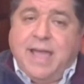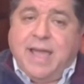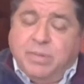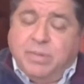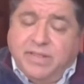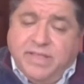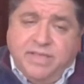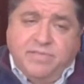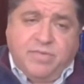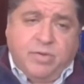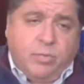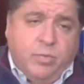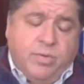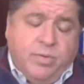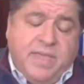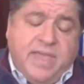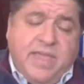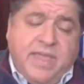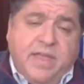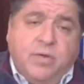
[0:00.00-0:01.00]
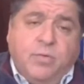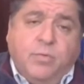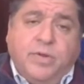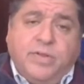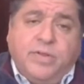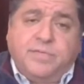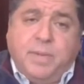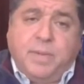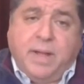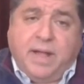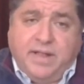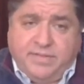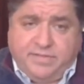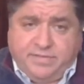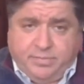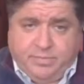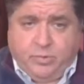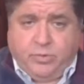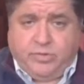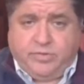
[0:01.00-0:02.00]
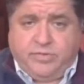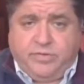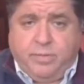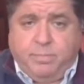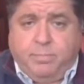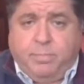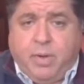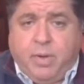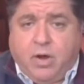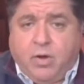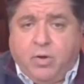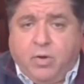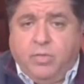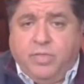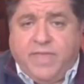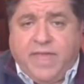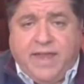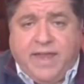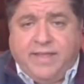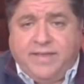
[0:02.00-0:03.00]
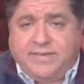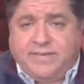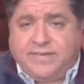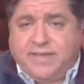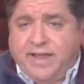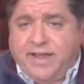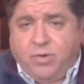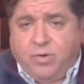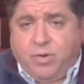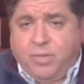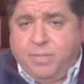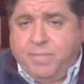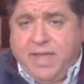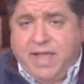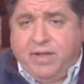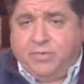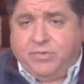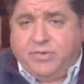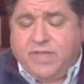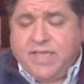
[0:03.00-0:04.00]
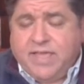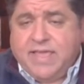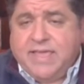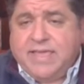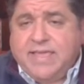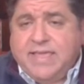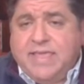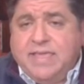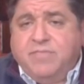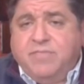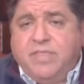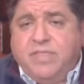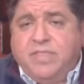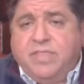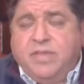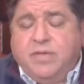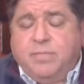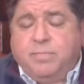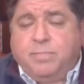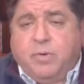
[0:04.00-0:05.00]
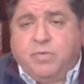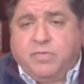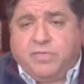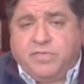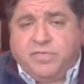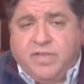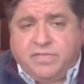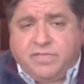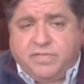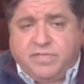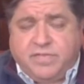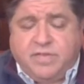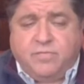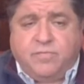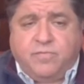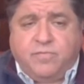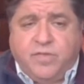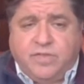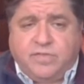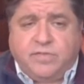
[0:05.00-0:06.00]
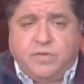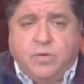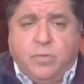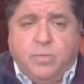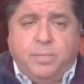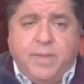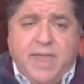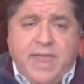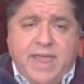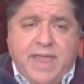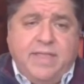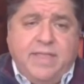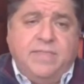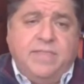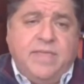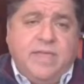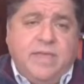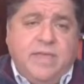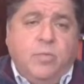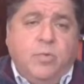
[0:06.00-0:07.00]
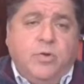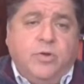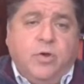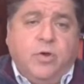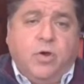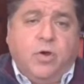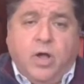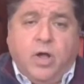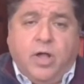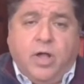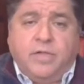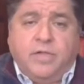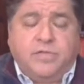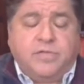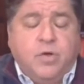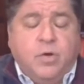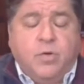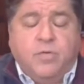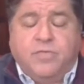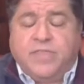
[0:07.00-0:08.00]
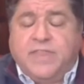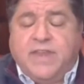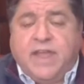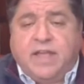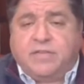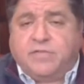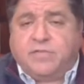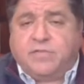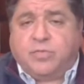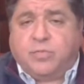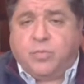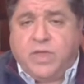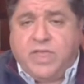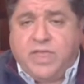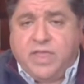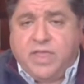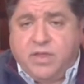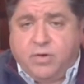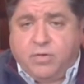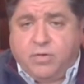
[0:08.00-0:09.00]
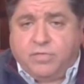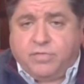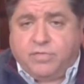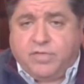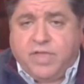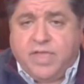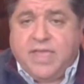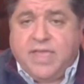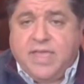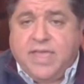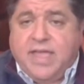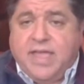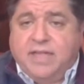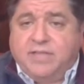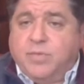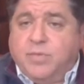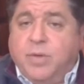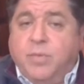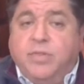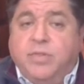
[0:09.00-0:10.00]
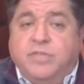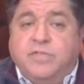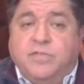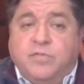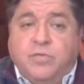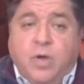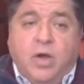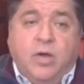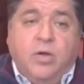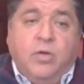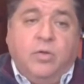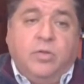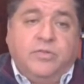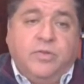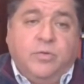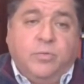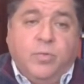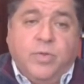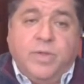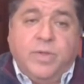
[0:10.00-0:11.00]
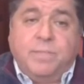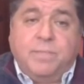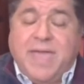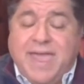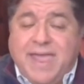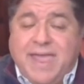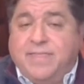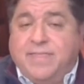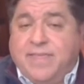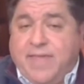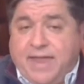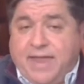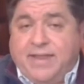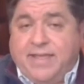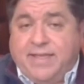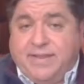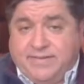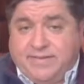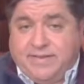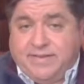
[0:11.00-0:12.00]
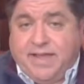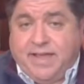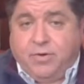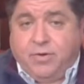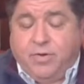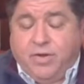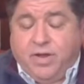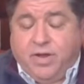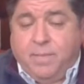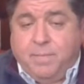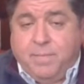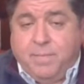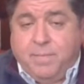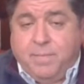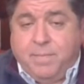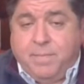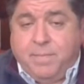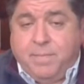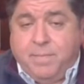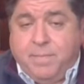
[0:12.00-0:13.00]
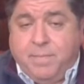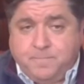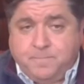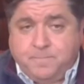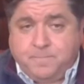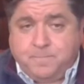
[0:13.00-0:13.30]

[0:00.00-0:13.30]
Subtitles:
I believe it would be irresponsible to borrow that entire amount given the persistent fiscal pain it would cause over the next 3 years as we would struggle to repay that entire amount.